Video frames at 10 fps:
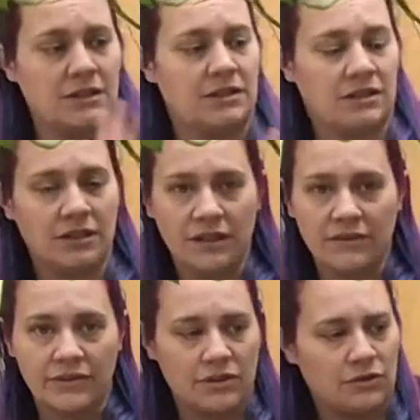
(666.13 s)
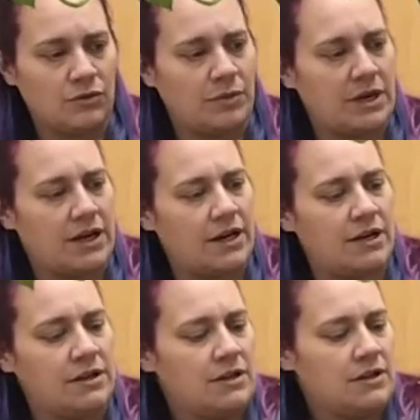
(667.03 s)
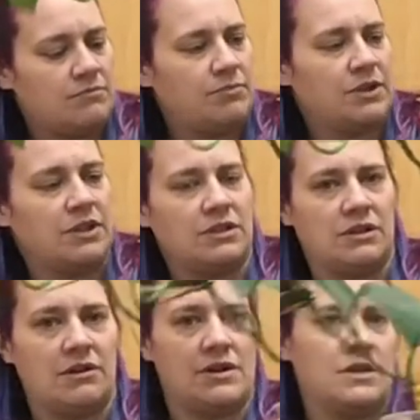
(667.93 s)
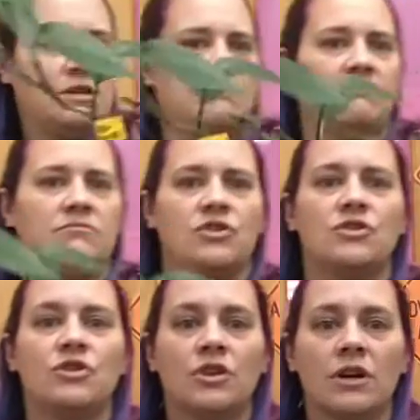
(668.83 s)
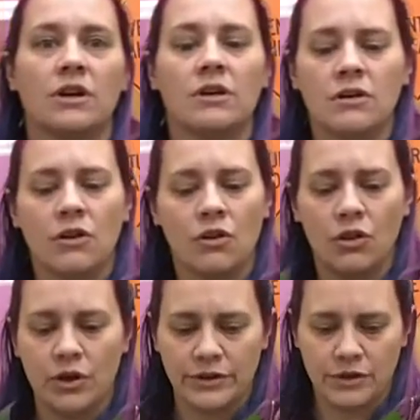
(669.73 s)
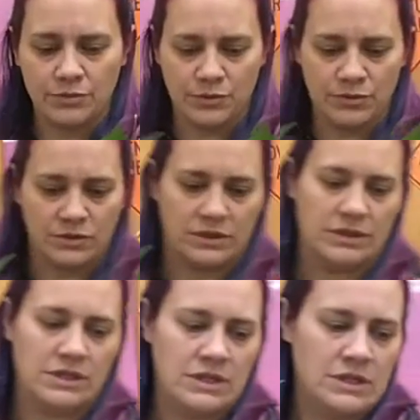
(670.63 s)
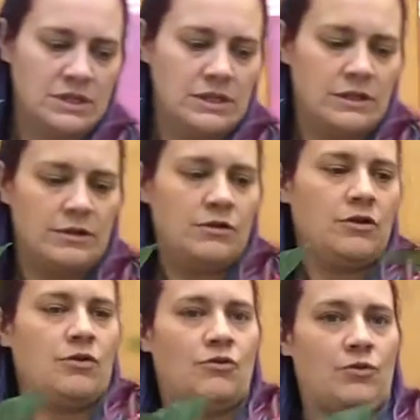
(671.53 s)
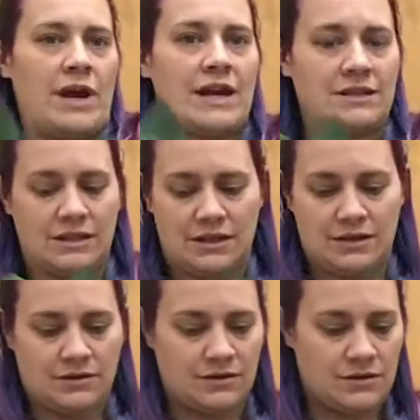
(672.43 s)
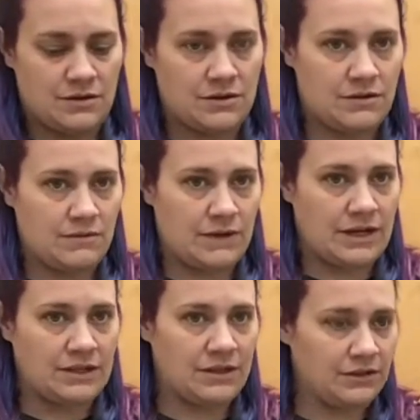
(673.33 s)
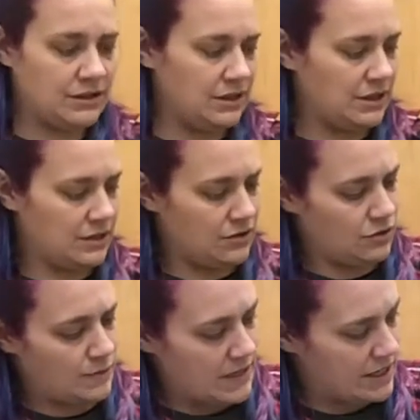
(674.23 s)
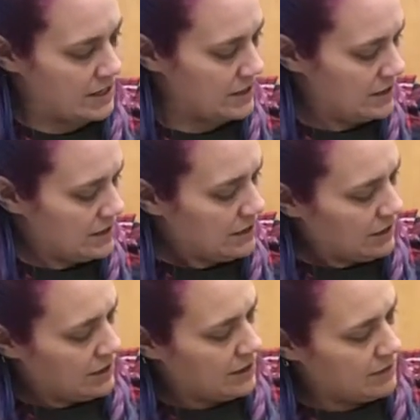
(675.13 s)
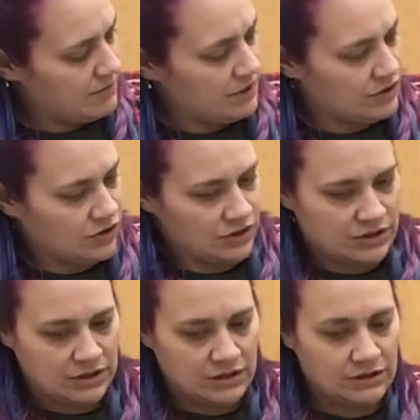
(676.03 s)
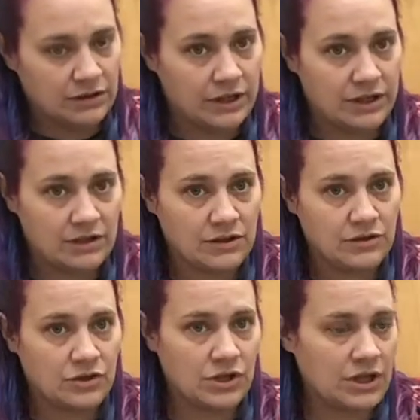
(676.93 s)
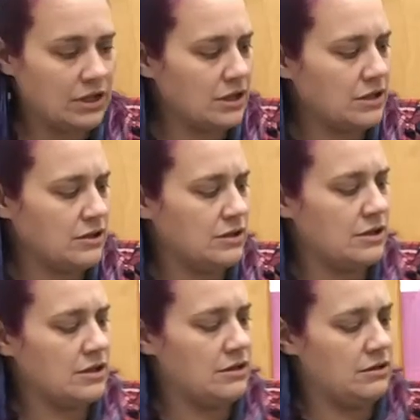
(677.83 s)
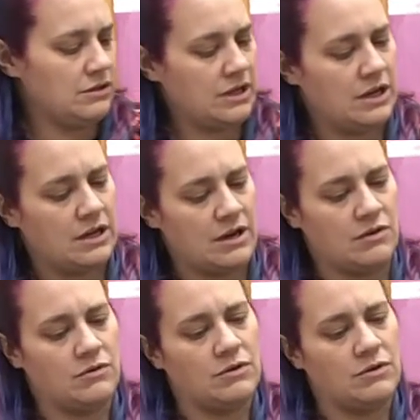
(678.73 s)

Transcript: Didn't give it a new pot, but just took a look at the roots. Rat tail did get a new pot. It's just like another Chinese takeout